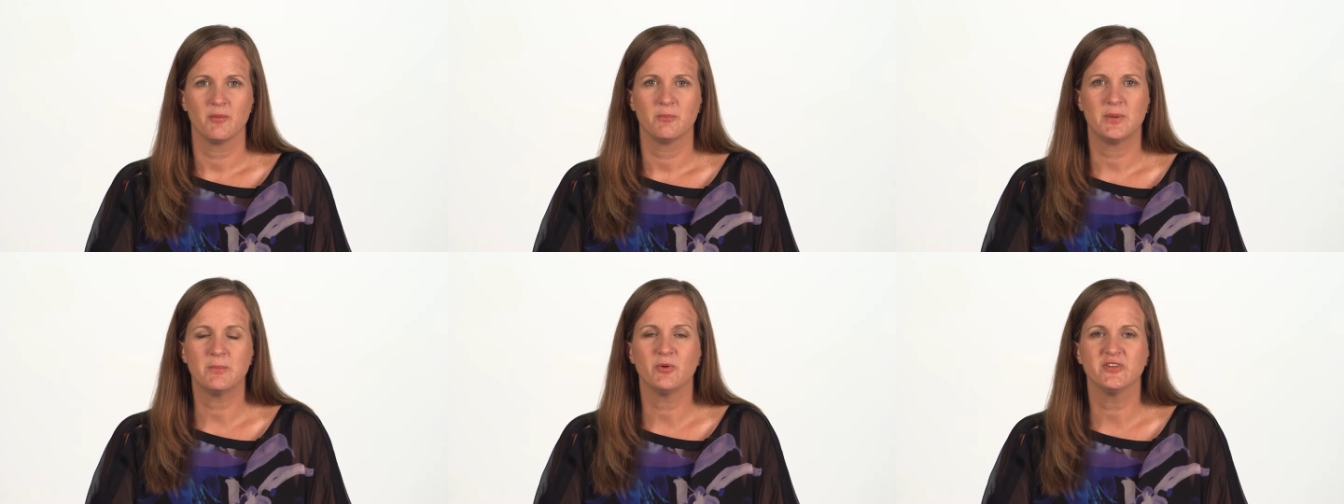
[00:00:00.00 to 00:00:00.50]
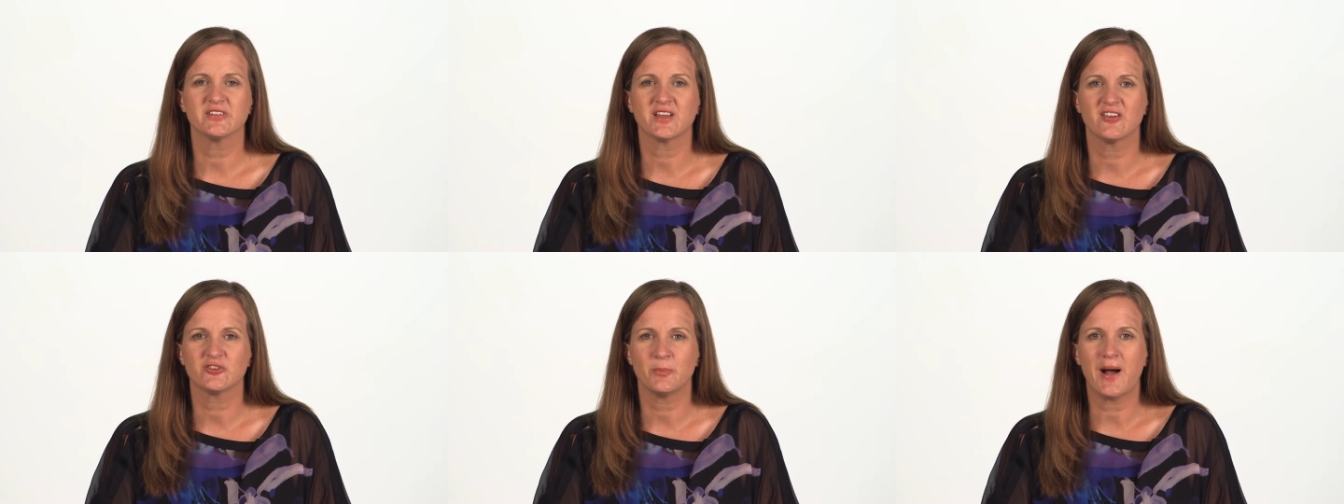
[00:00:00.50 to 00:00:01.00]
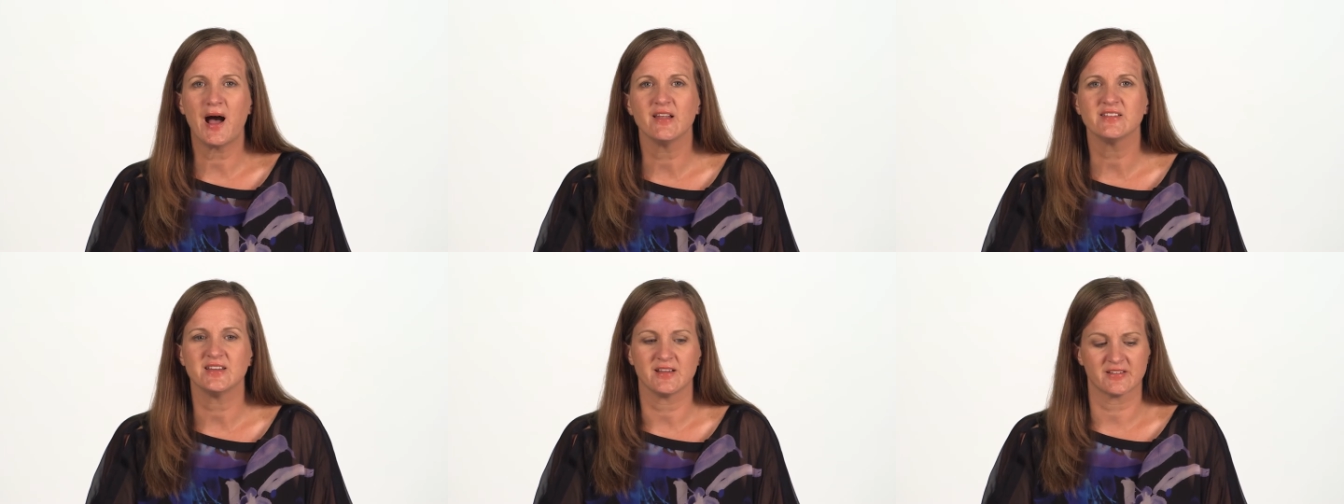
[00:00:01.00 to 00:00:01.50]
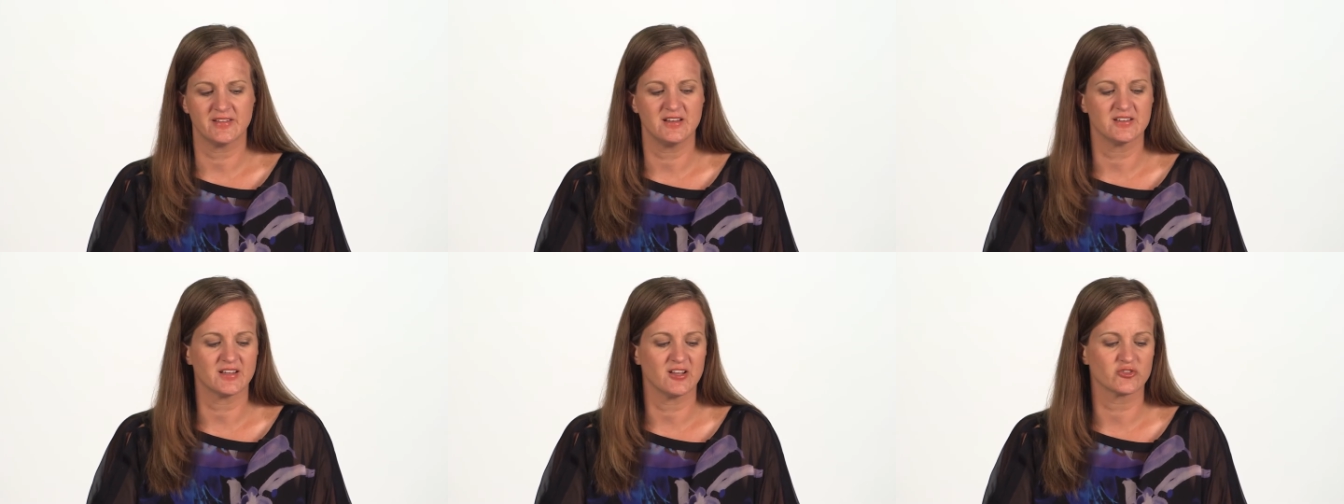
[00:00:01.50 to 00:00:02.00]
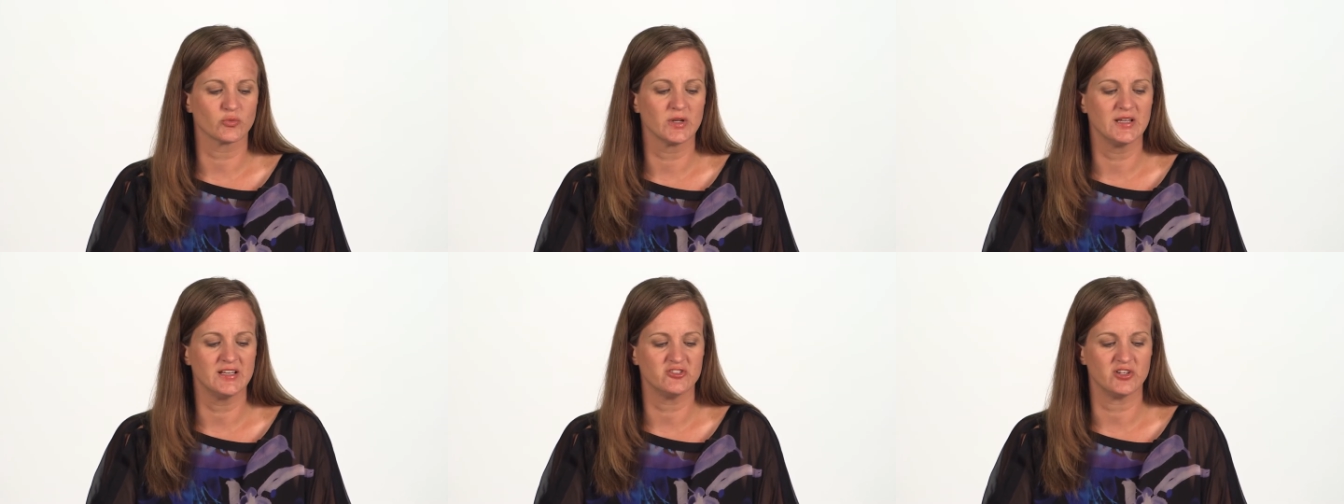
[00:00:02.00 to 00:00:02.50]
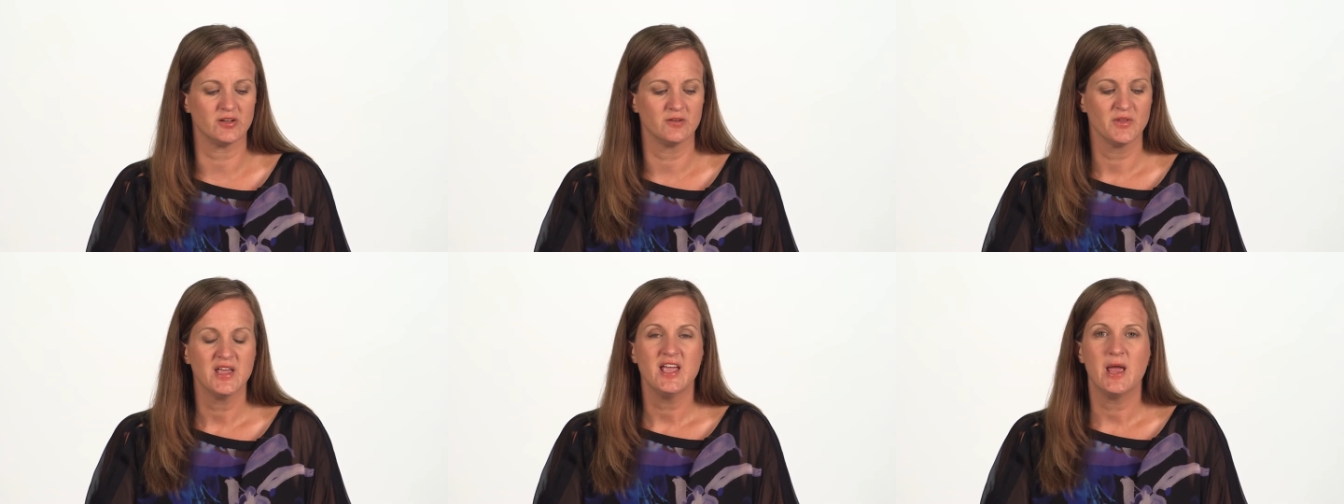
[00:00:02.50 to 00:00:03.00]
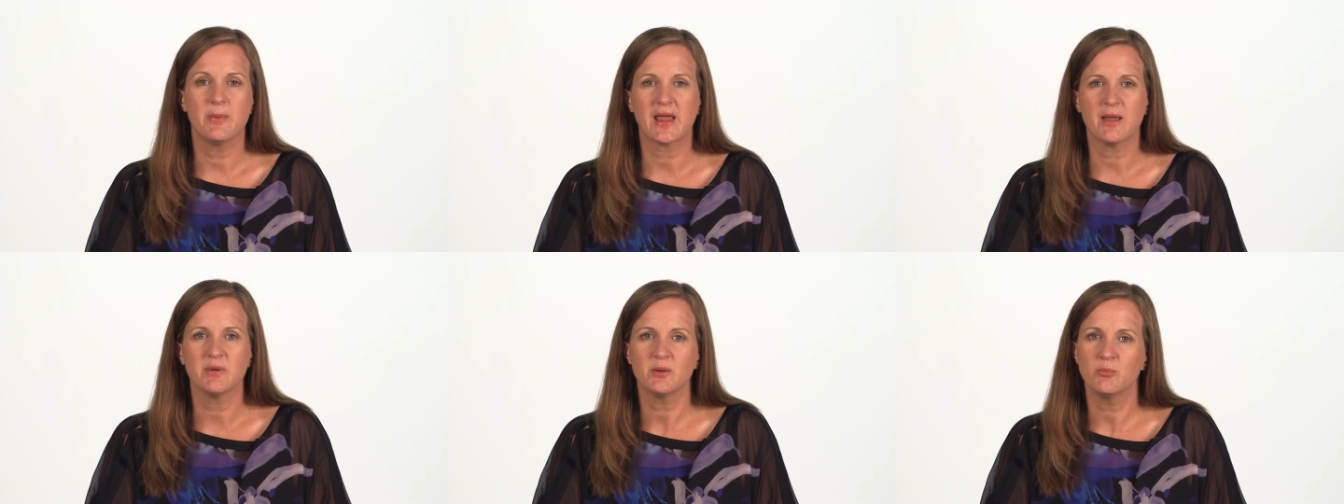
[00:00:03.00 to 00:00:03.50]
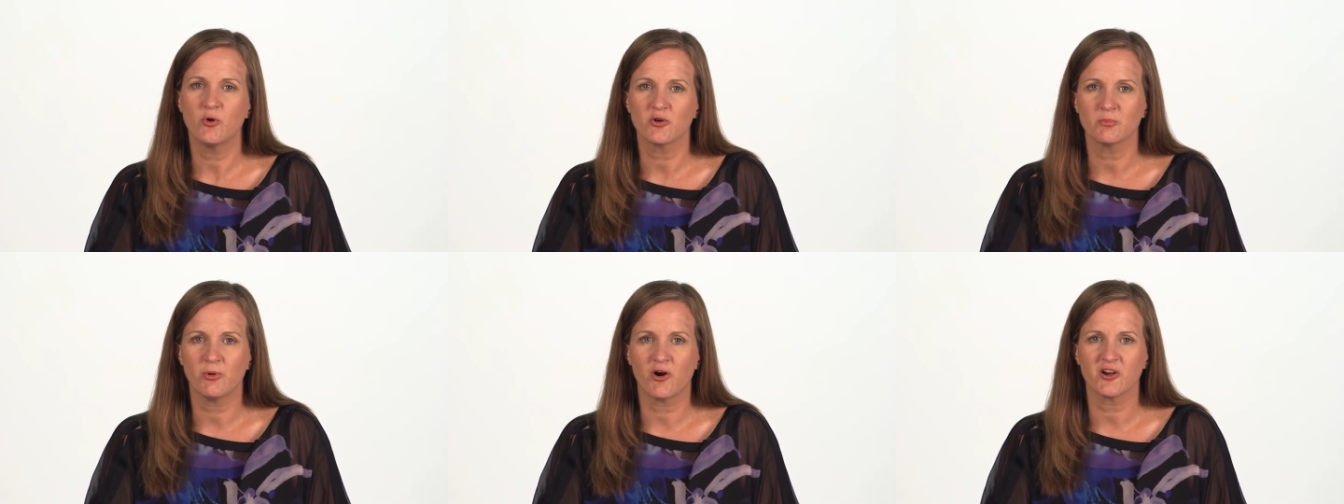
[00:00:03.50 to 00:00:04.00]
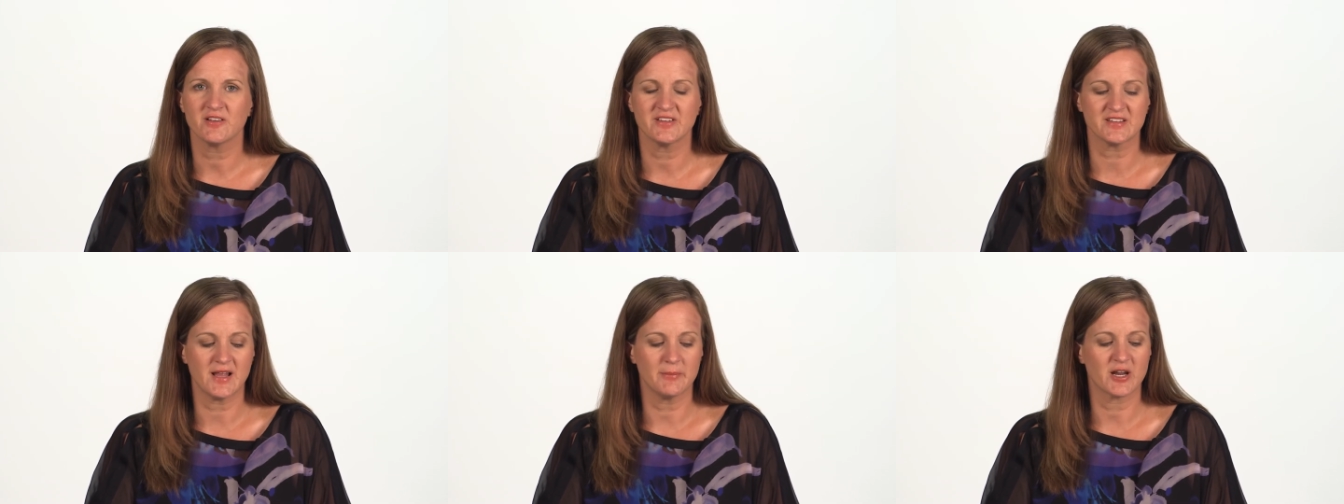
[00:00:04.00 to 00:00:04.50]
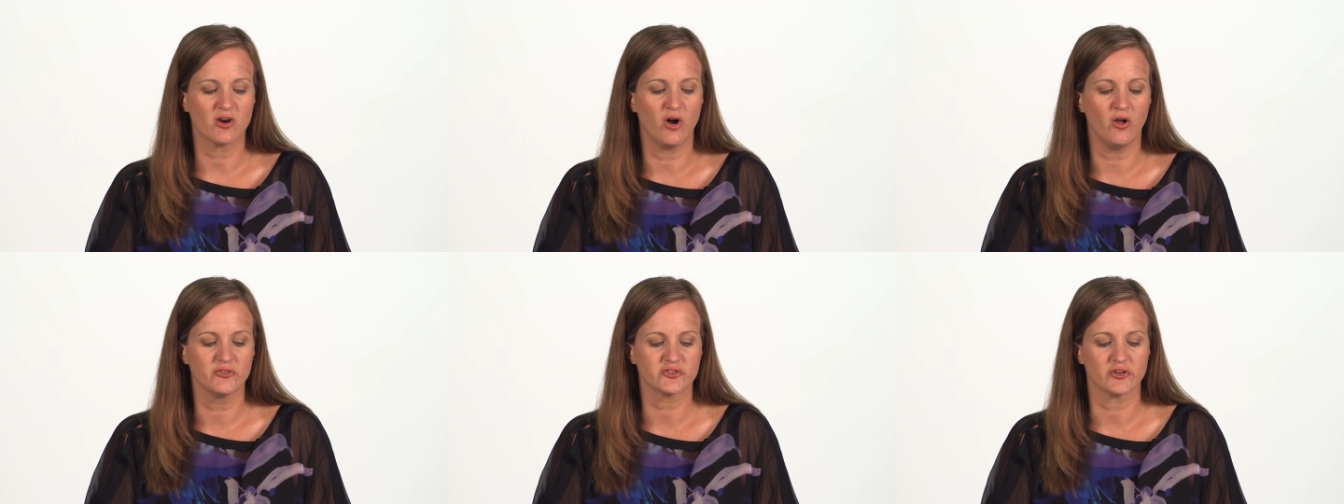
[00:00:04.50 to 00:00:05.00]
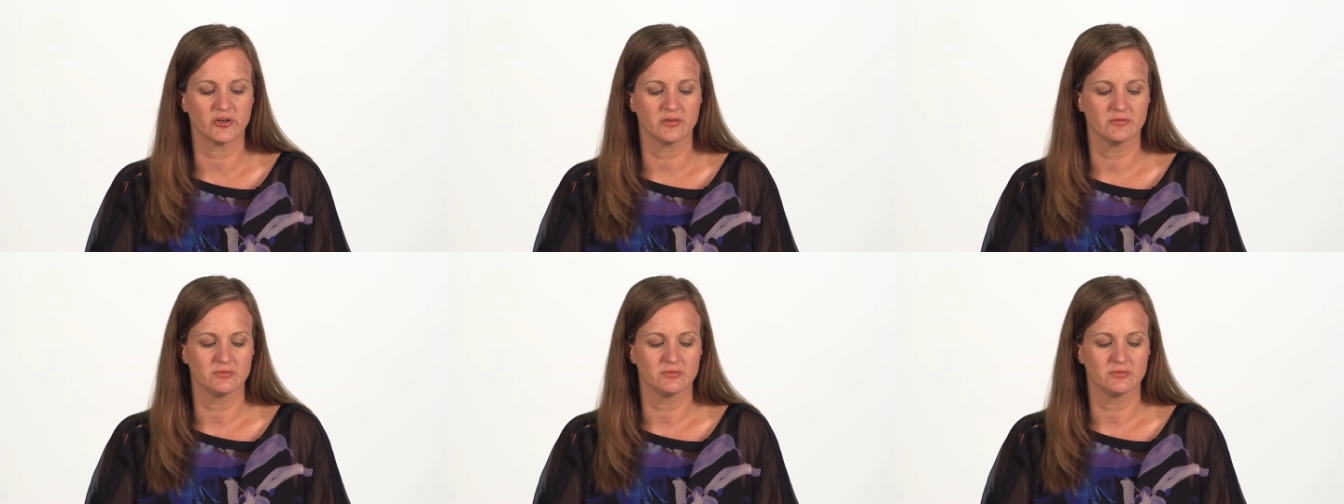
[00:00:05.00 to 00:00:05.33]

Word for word: People discussed politics, they discussed religion. It became an important part of Islamic culture.